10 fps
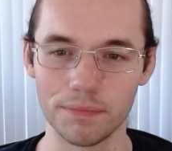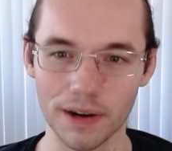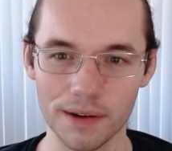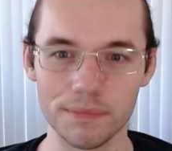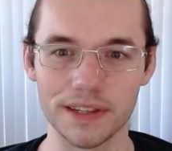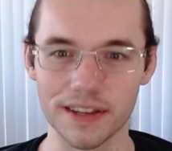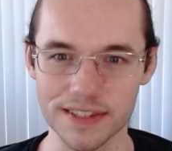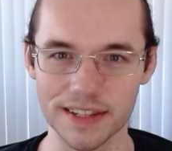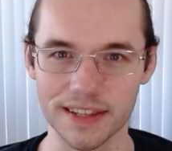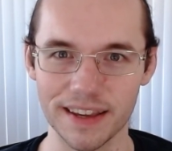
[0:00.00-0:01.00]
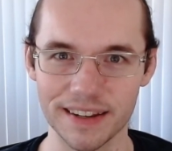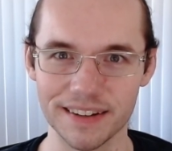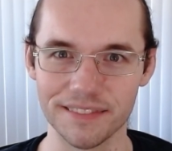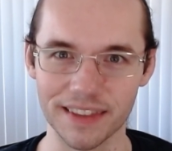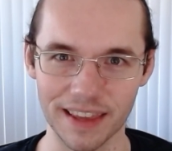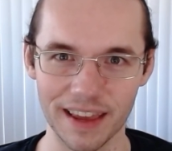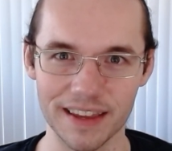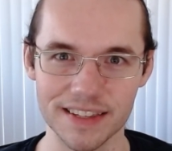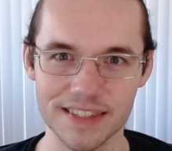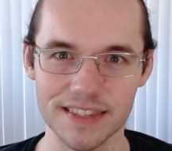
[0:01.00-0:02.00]
But because, again, of the
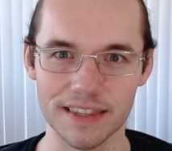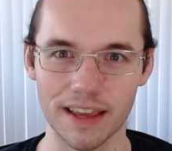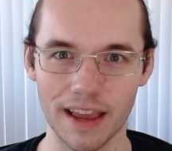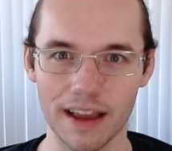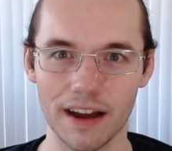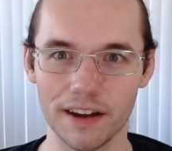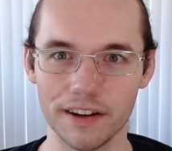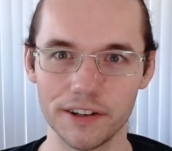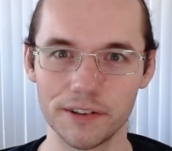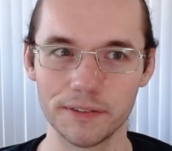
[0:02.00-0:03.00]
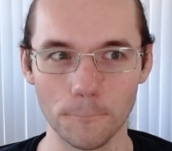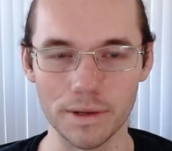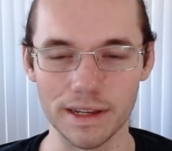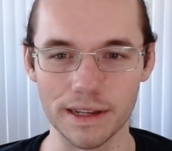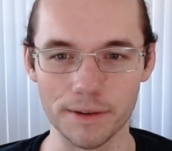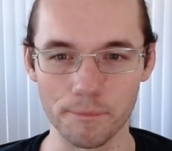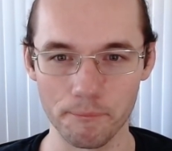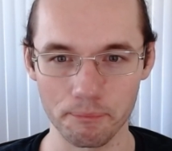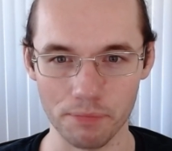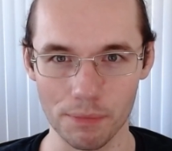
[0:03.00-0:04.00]
case, the AIO being
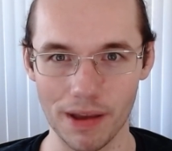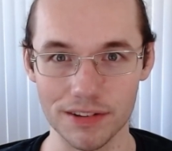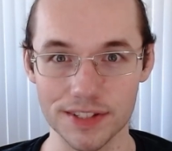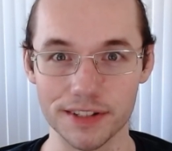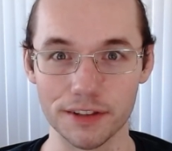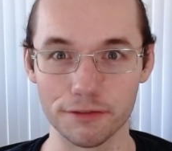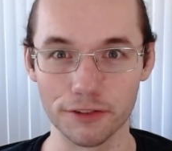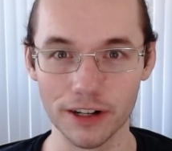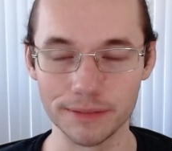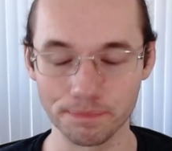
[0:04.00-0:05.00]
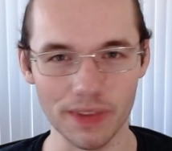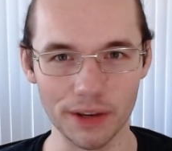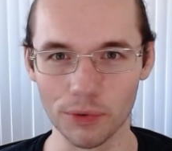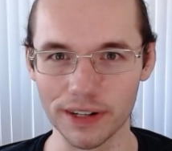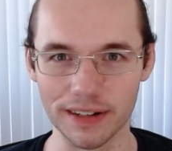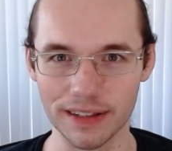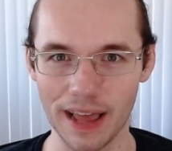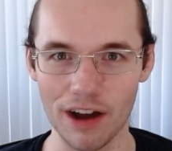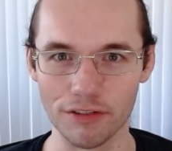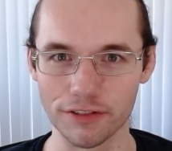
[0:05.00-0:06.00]
mounted in the front, it wouldn't
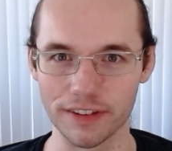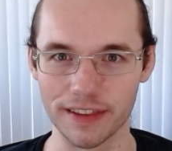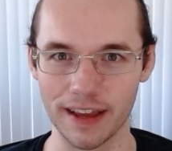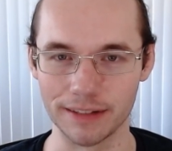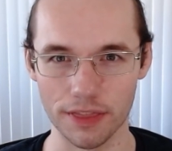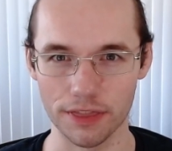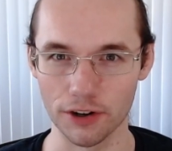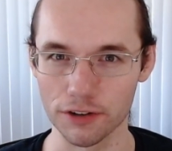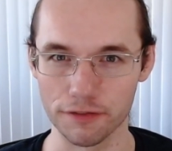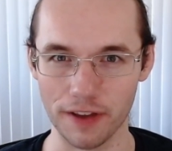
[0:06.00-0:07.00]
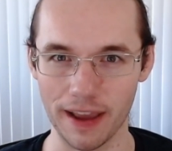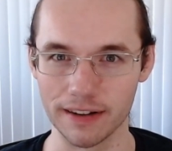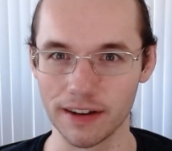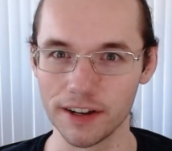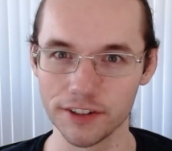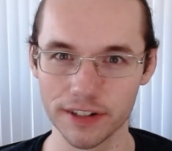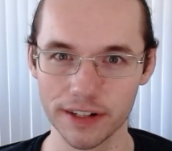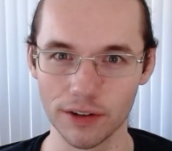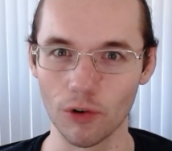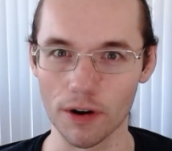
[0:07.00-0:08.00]
allow for that 3rd fan under
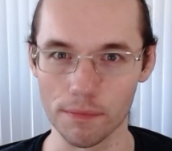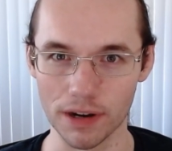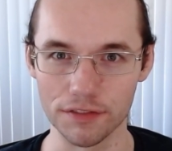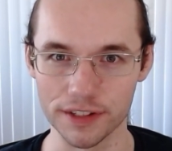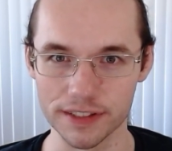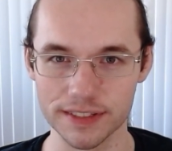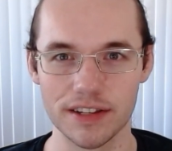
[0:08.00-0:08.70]
it or above it.